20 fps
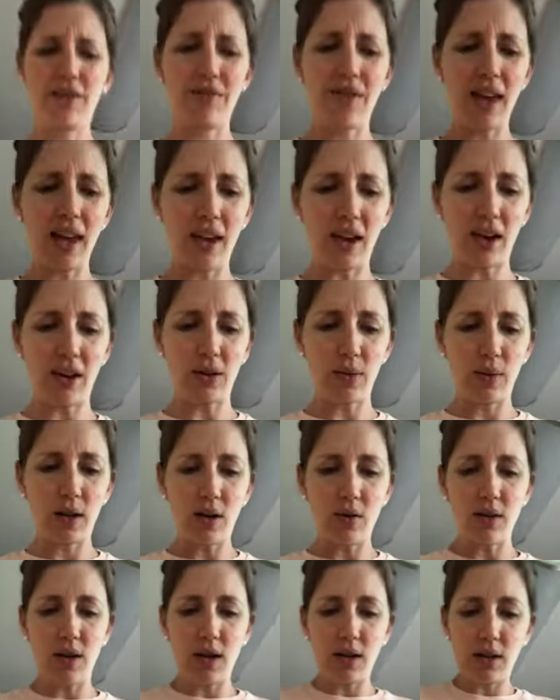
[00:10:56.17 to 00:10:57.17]
fingers, we
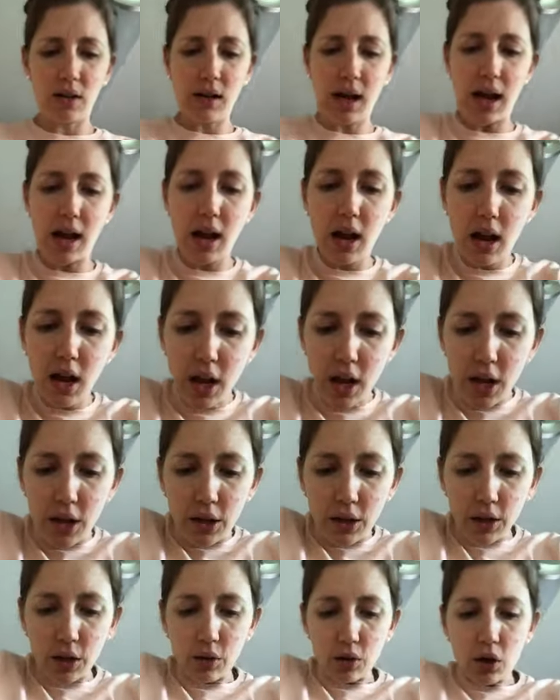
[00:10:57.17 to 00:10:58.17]
don't want to do that.
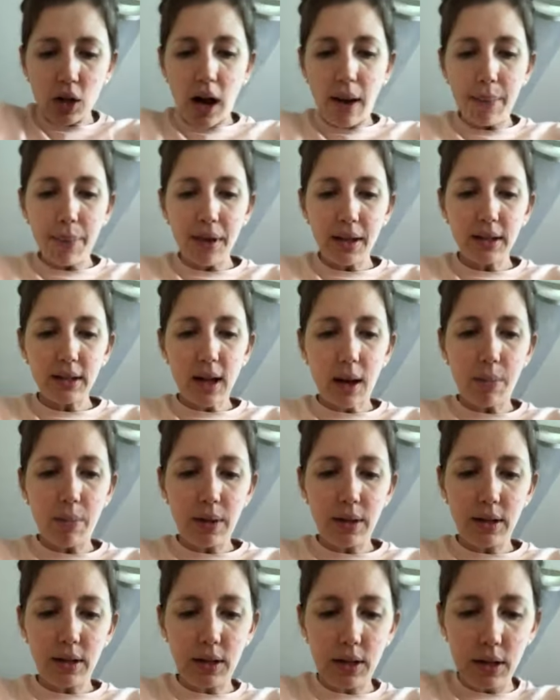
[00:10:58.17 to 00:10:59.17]
So chop this up
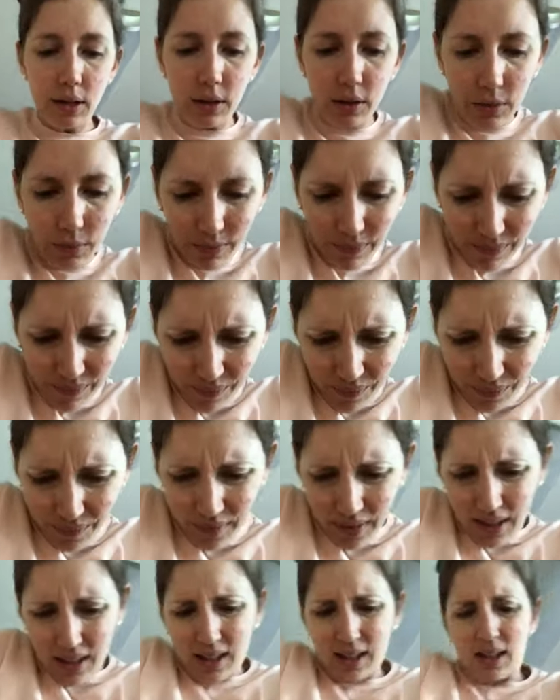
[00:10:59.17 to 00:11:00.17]
into,
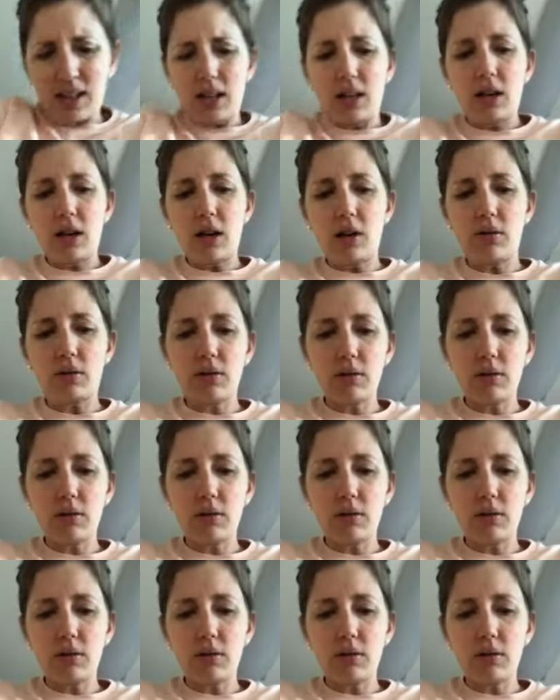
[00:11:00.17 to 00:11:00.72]
you know,